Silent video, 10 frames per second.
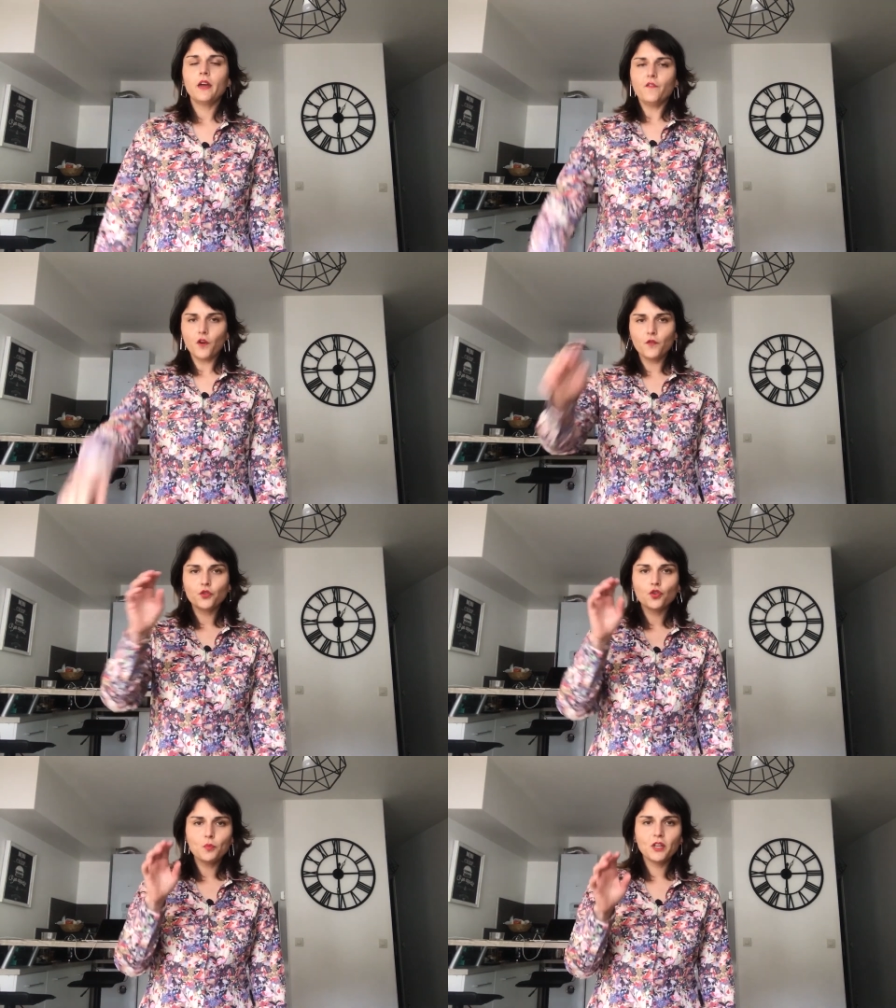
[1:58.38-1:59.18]
For the
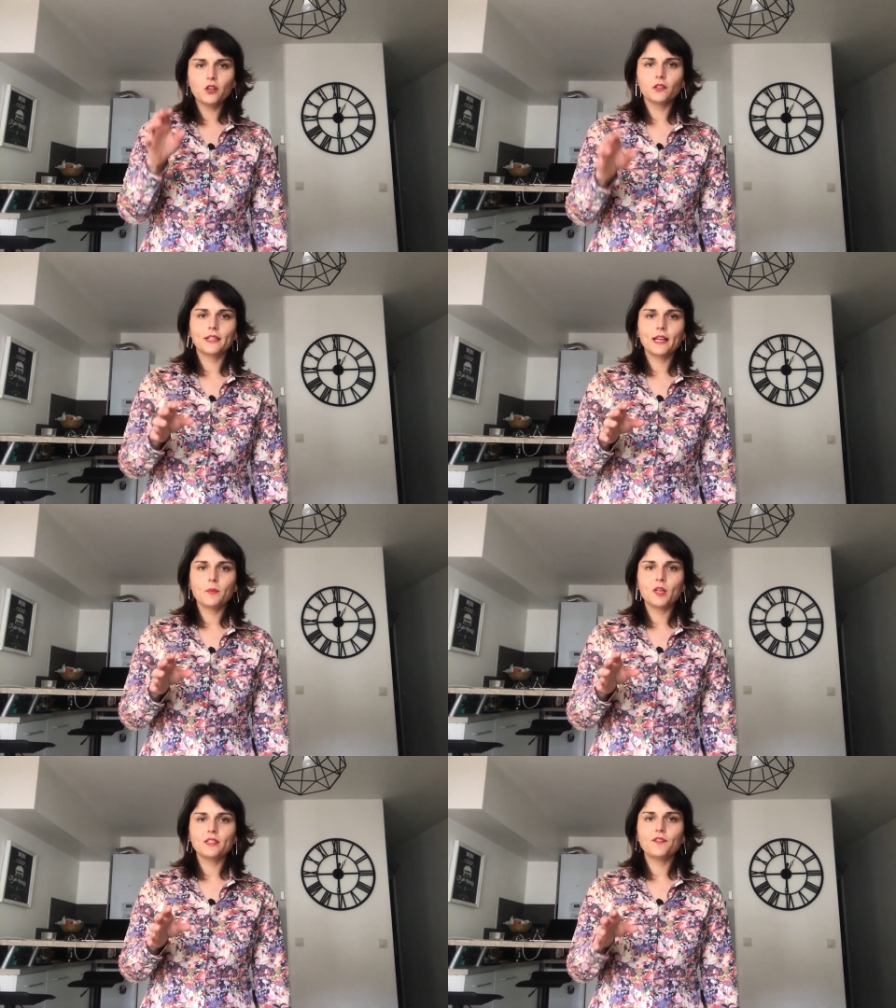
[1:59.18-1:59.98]
tropical
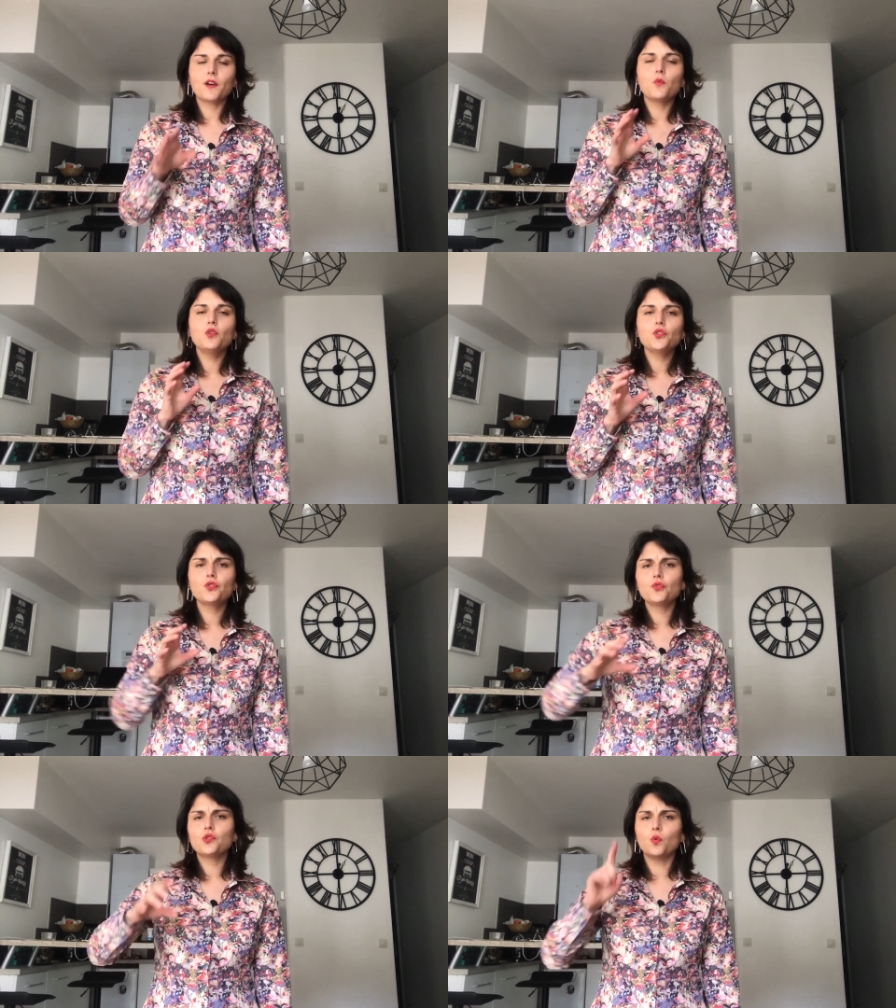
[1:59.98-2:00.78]
climate, if I would
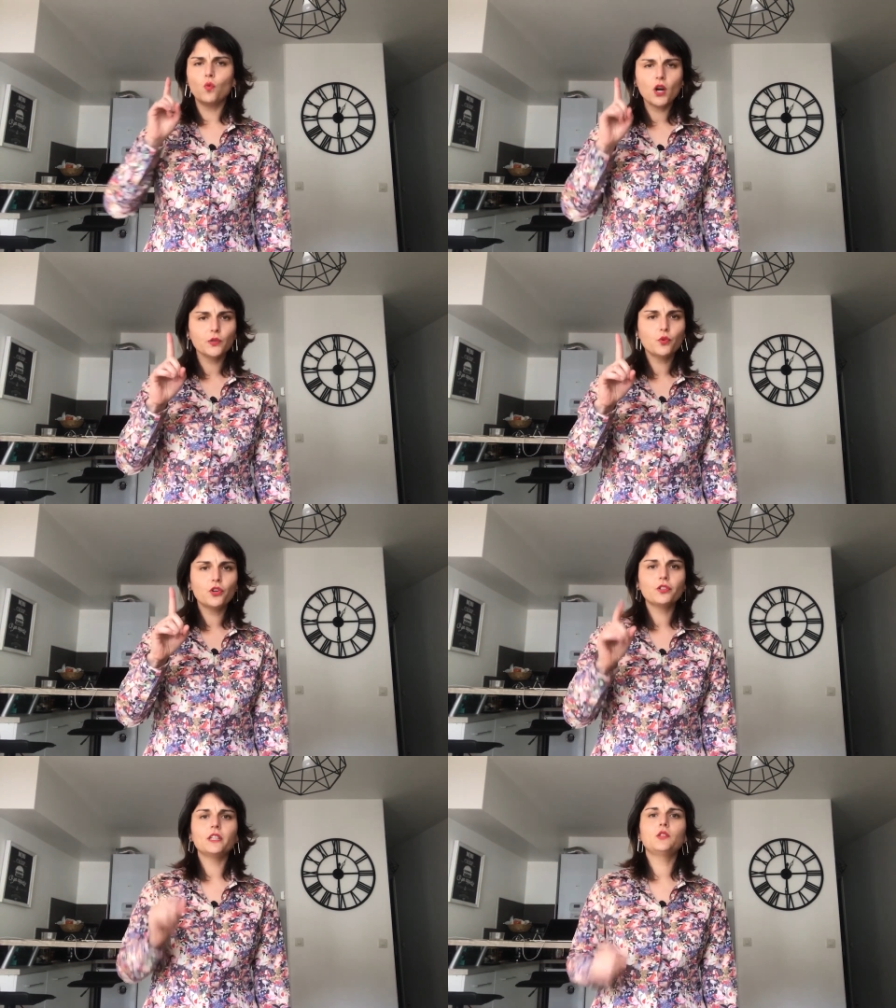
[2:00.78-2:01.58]
choose one
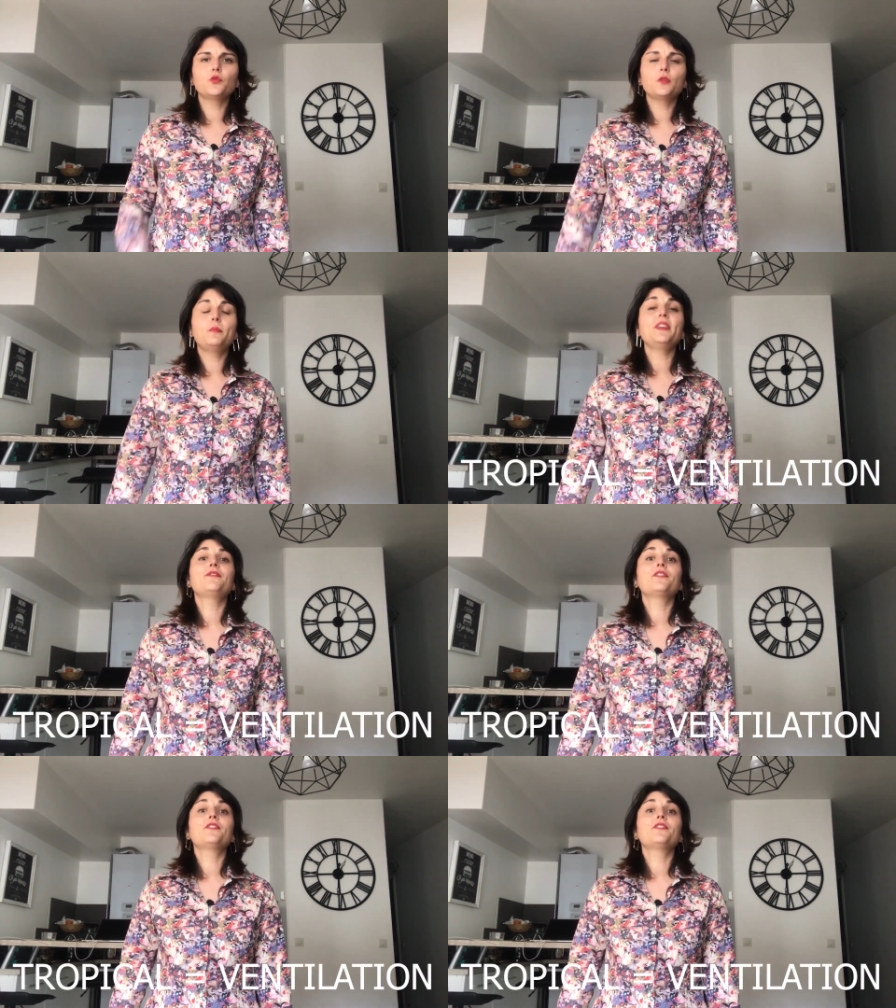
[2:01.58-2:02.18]
word, it would be